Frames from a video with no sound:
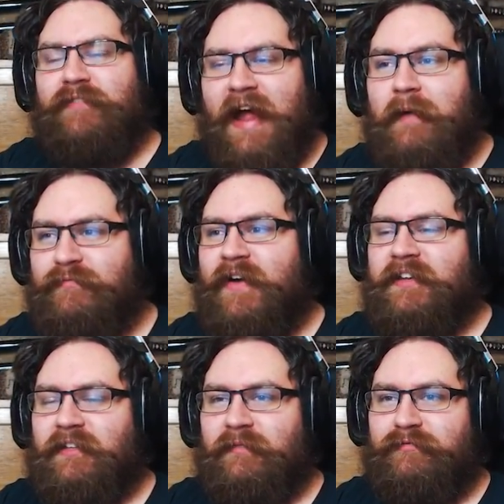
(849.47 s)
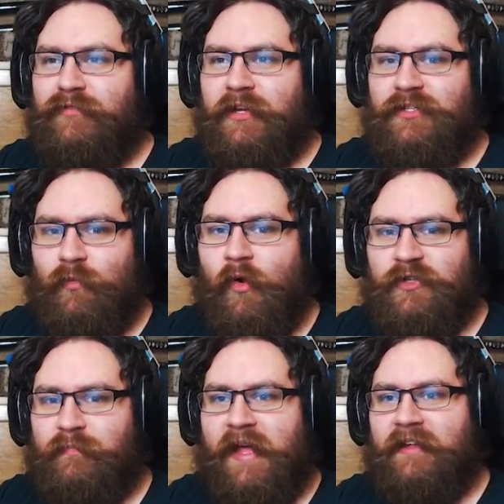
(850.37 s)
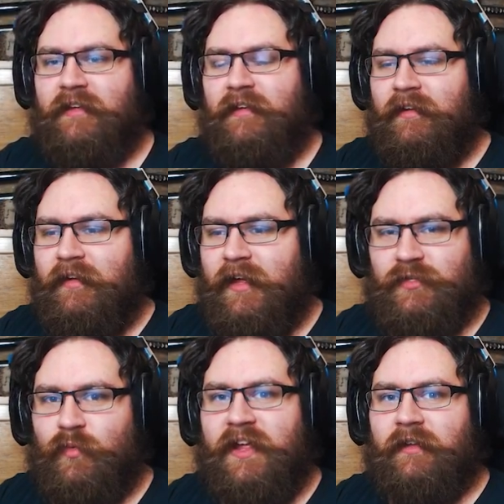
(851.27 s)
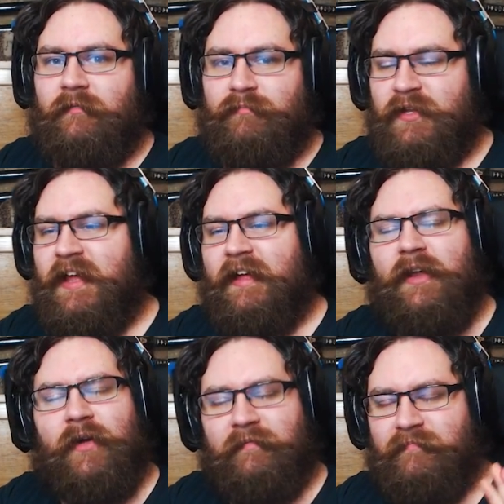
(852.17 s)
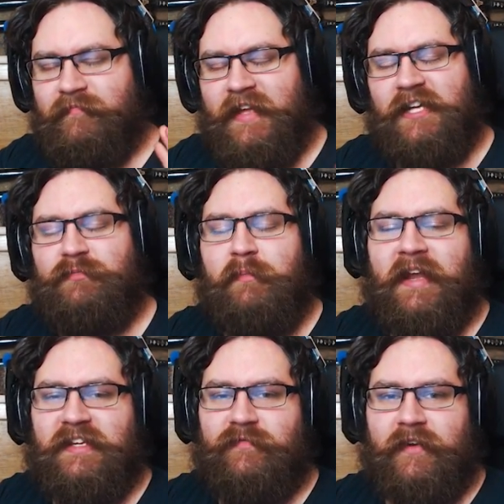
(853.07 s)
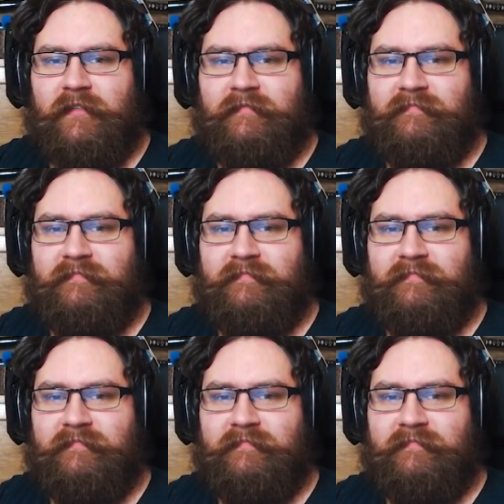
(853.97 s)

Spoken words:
I'm finding them funny to watch back. It's weird, but yeah, anyway, catch me in my next video.